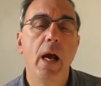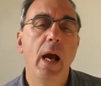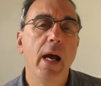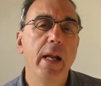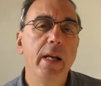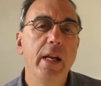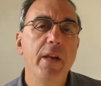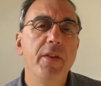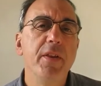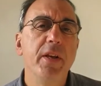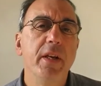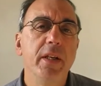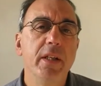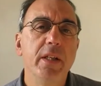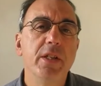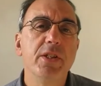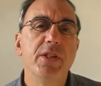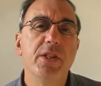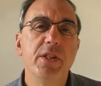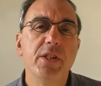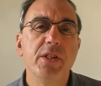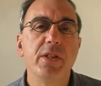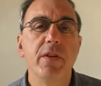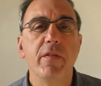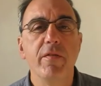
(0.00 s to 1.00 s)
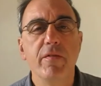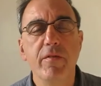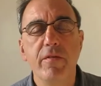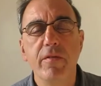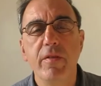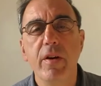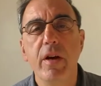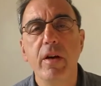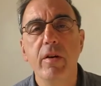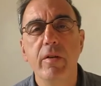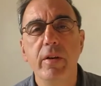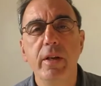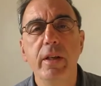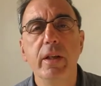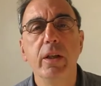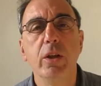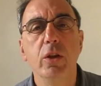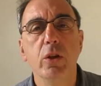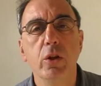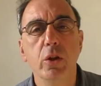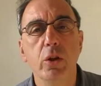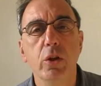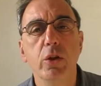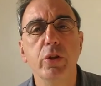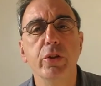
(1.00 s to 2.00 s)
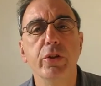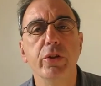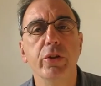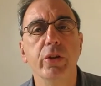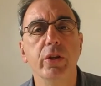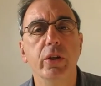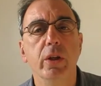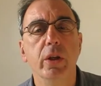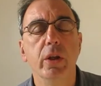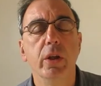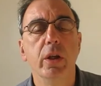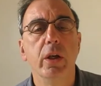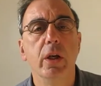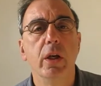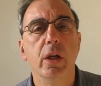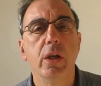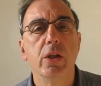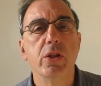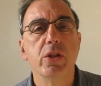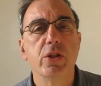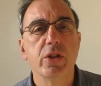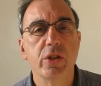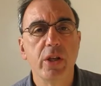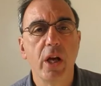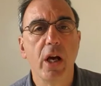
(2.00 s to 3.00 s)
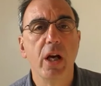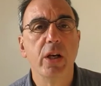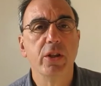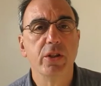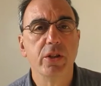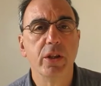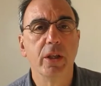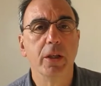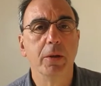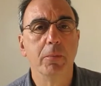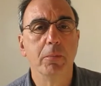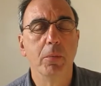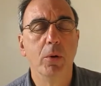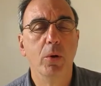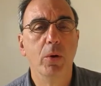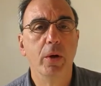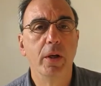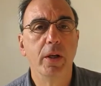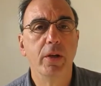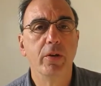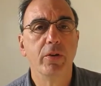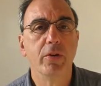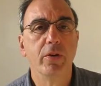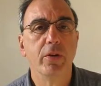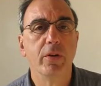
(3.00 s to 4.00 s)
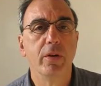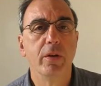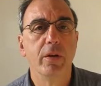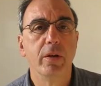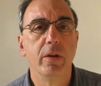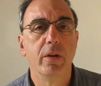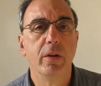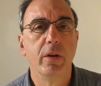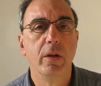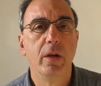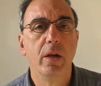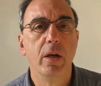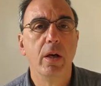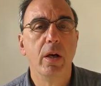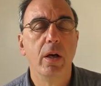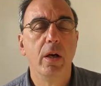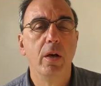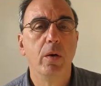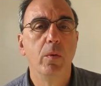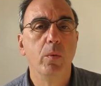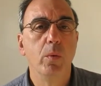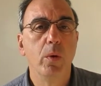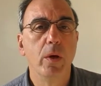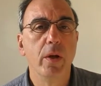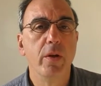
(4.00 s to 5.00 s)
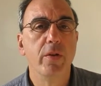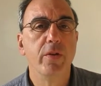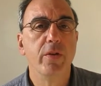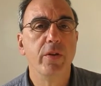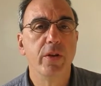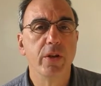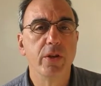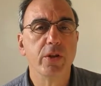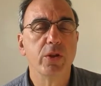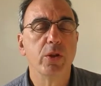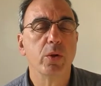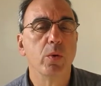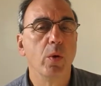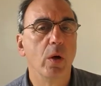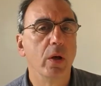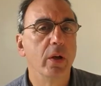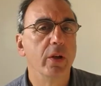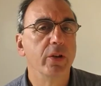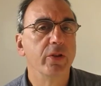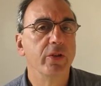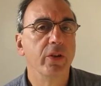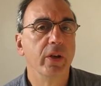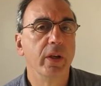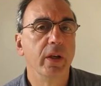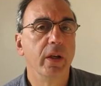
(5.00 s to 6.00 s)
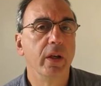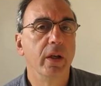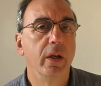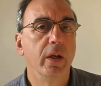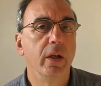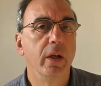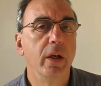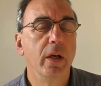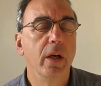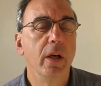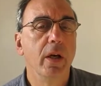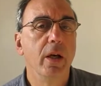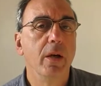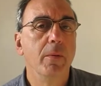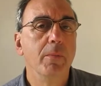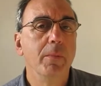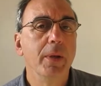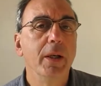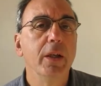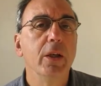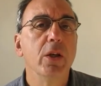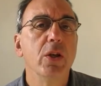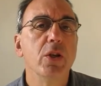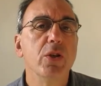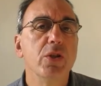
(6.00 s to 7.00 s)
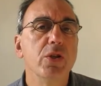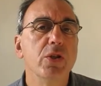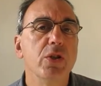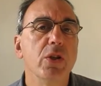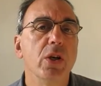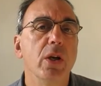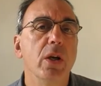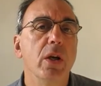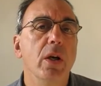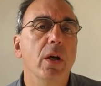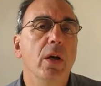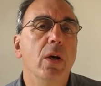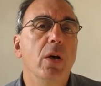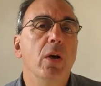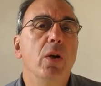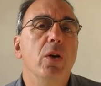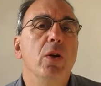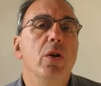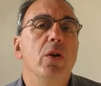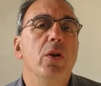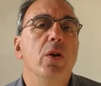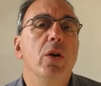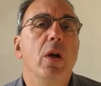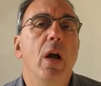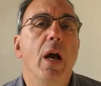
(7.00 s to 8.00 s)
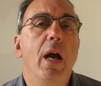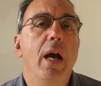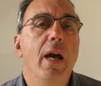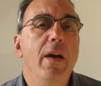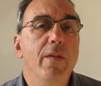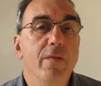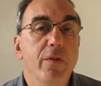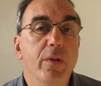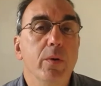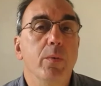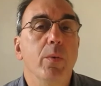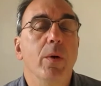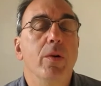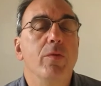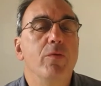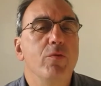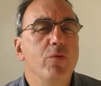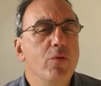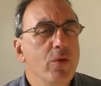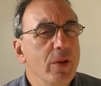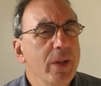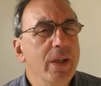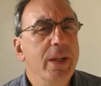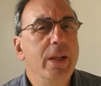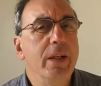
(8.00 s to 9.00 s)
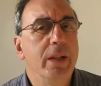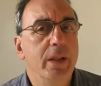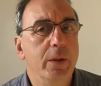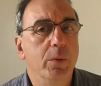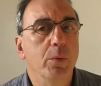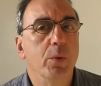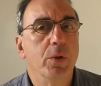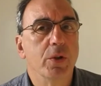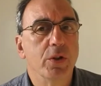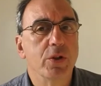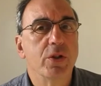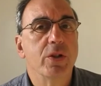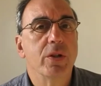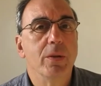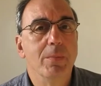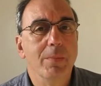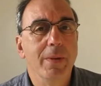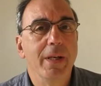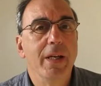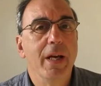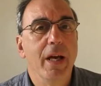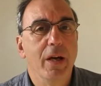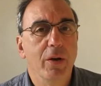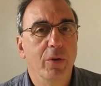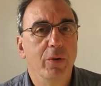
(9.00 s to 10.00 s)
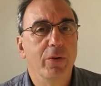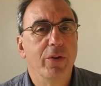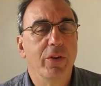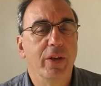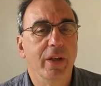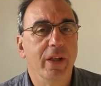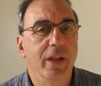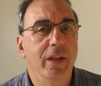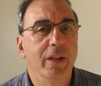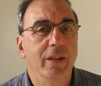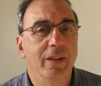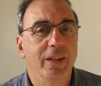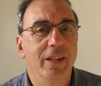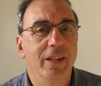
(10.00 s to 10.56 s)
And I think this is a very good starting point with this quality because everyone really wants to be healthy